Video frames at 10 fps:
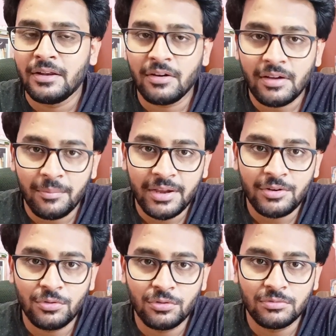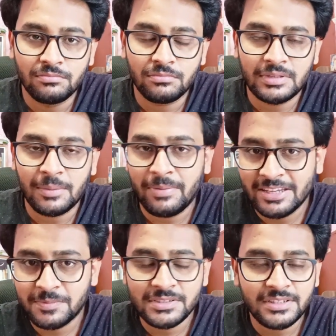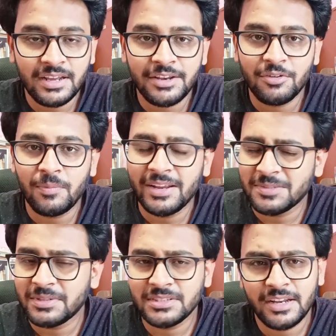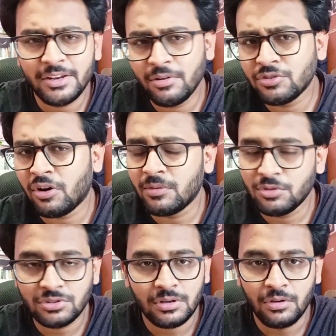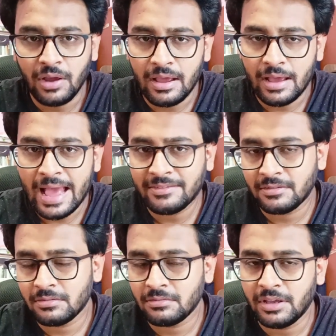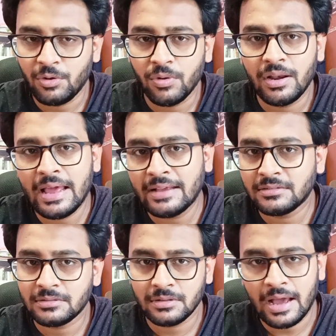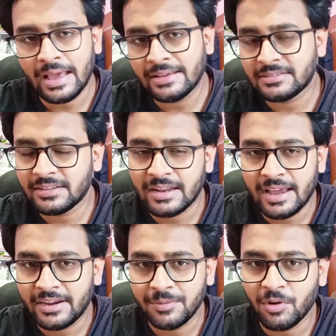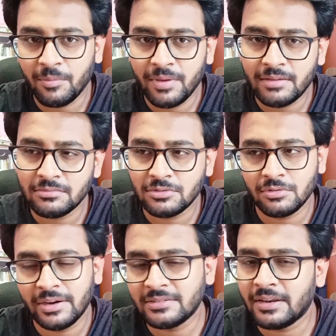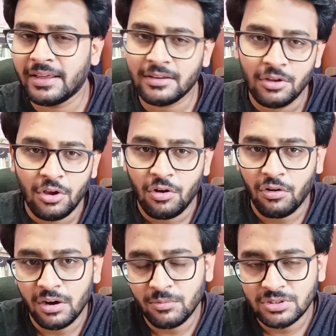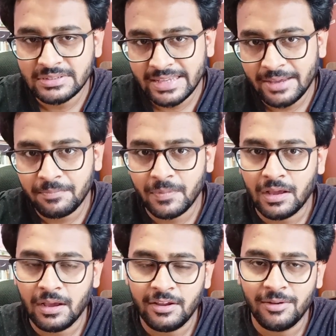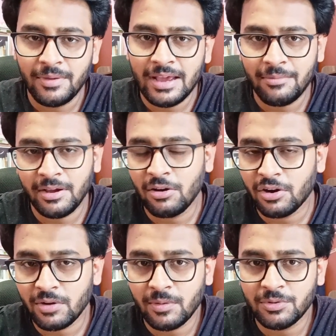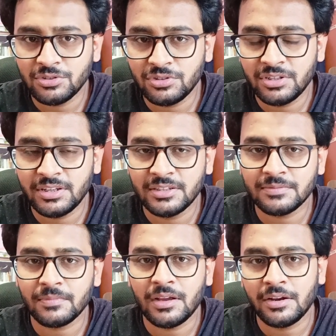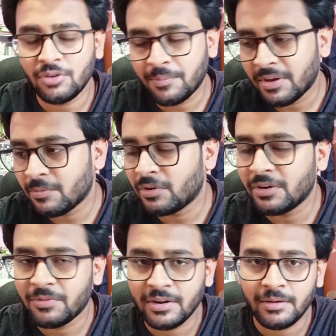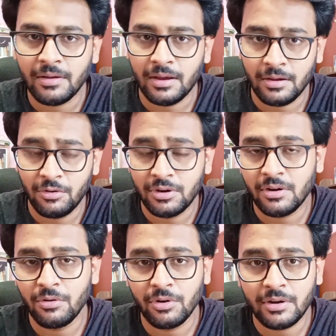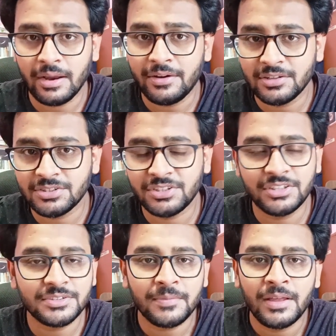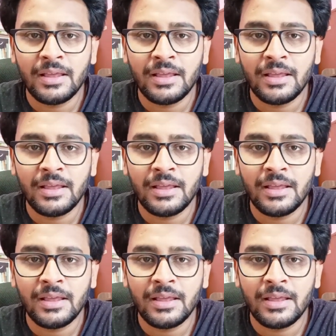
Now coming to the placement scenario, placement scenario is almost as equal as IISc and IIT Bombay. So it's like almost same. Uh, you'll be having a lot of opportunities uh, to appear for different uh, good good industries